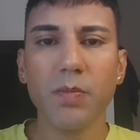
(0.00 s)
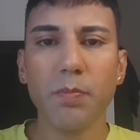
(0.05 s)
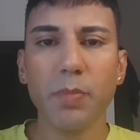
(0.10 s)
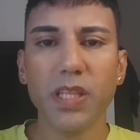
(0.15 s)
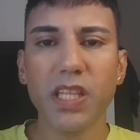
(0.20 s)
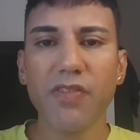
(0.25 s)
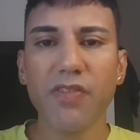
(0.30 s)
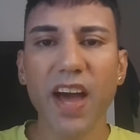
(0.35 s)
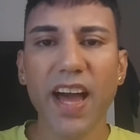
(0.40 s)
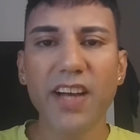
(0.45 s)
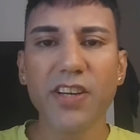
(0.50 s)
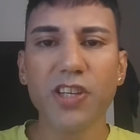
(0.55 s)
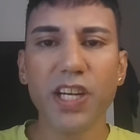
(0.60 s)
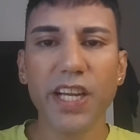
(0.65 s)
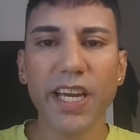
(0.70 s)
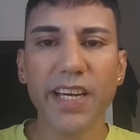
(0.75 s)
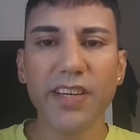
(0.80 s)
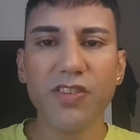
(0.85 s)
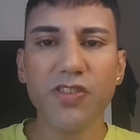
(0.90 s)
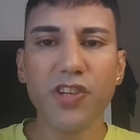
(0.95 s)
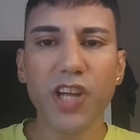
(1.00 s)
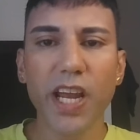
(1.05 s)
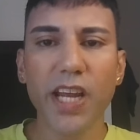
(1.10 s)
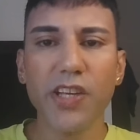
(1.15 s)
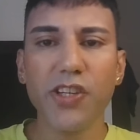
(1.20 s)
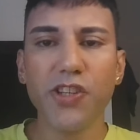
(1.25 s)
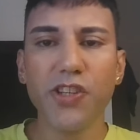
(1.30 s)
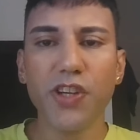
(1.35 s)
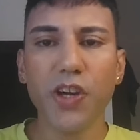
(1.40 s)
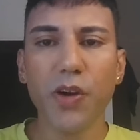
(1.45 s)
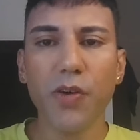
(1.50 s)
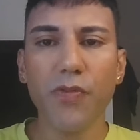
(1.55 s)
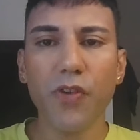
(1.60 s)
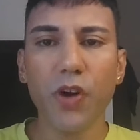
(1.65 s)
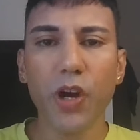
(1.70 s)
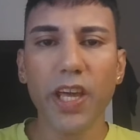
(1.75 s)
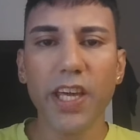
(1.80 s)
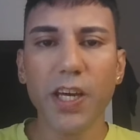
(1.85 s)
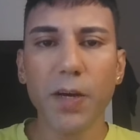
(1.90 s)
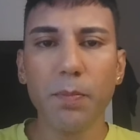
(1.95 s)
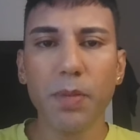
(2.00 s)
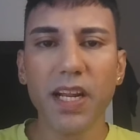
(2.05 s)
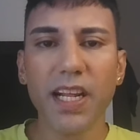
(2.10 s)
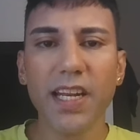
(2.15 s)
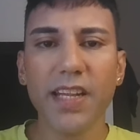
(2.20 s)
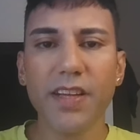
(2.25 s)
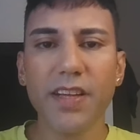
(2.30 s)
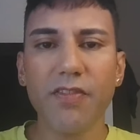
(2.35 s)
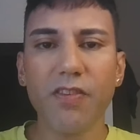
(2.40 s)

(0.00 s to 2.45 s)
but they've actually exchanged you for a completely